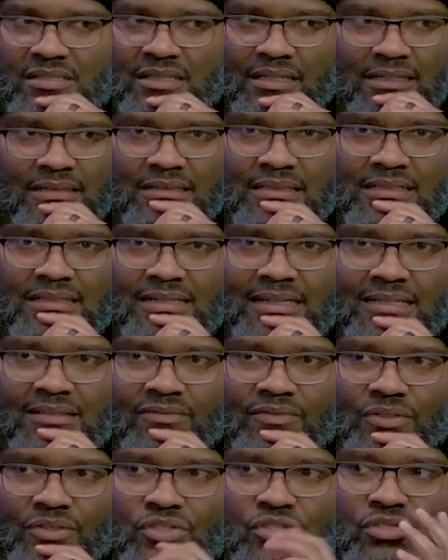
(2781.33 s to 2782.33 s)
any kind
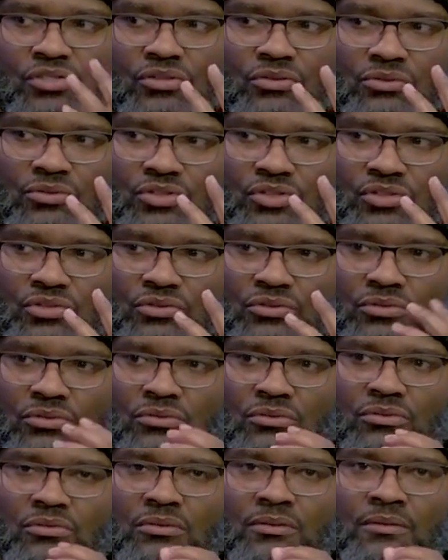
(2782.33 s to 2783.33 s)
of a social